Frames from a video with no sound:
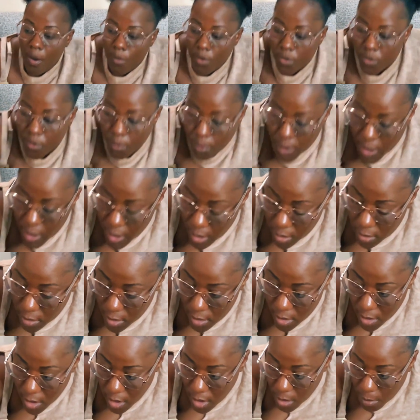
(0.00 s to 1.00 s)
I was
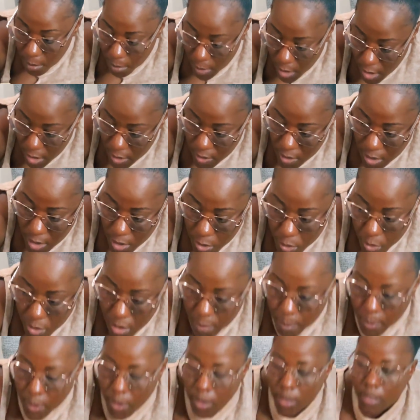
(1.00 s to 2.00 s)
reading um,
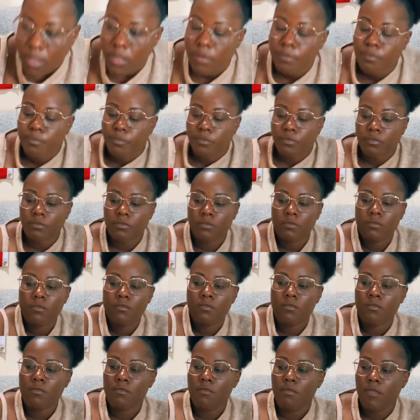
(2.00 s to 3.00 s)
Cassandra's book.
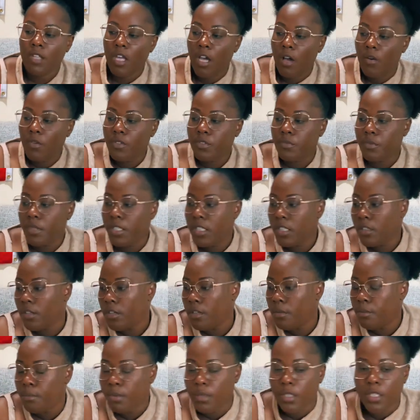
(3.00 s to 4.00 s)
I was
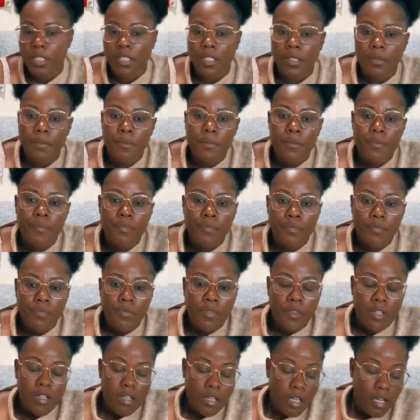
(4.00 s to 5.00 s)
reading her book,
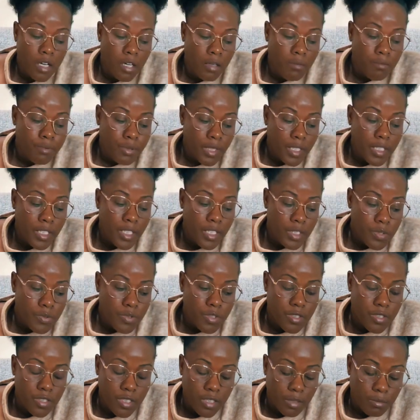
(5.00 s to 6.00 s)
um, pretty
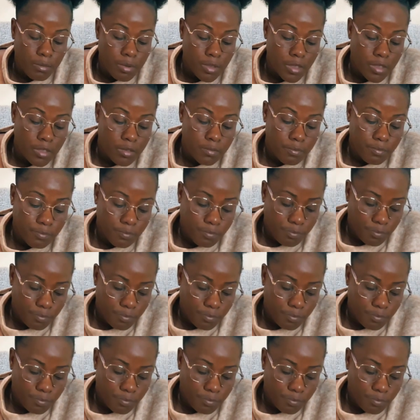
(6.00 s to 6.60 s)
interesting book.